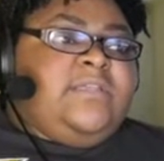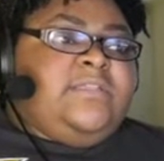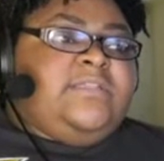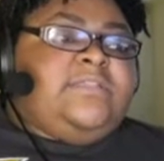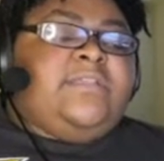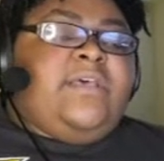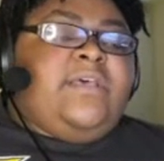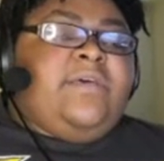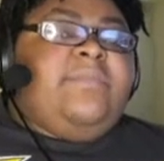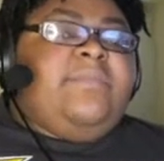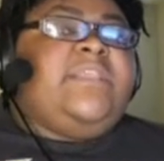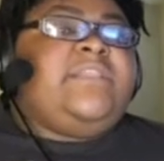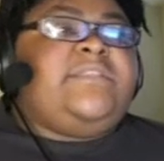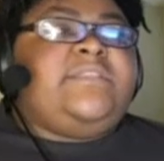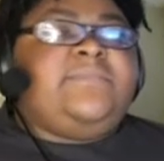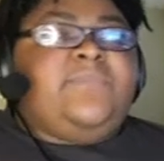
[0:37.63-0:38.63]
So, but
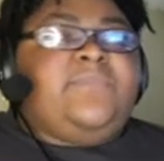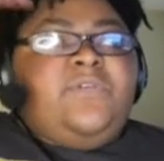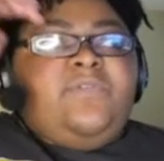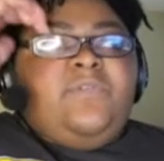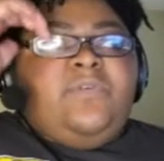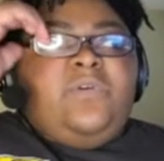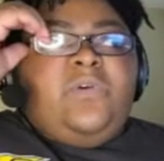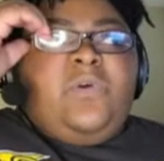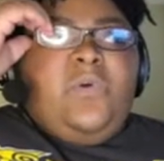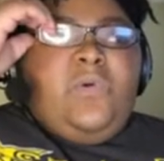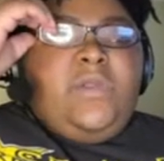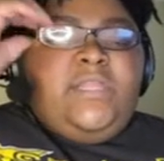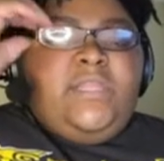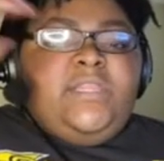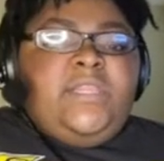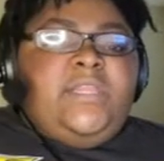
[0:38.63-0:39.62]
this is more of a
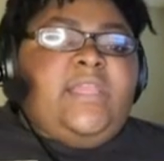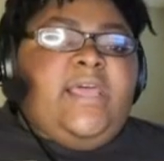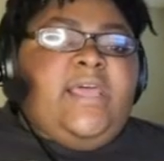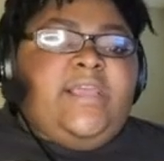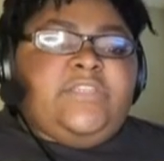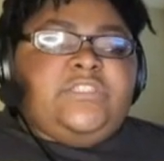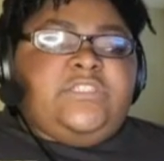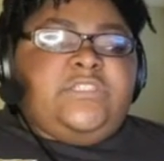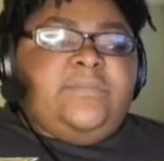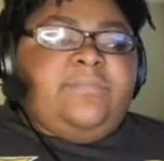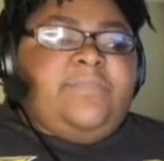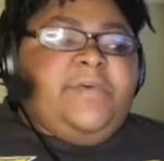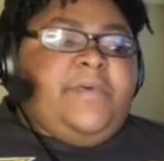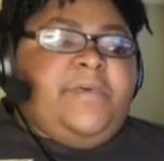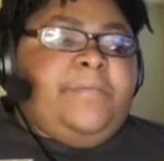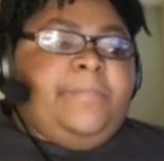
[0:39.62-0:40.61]
recording than a live stream,
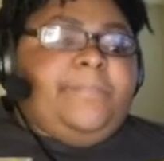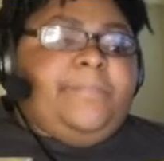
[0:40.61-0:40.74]
but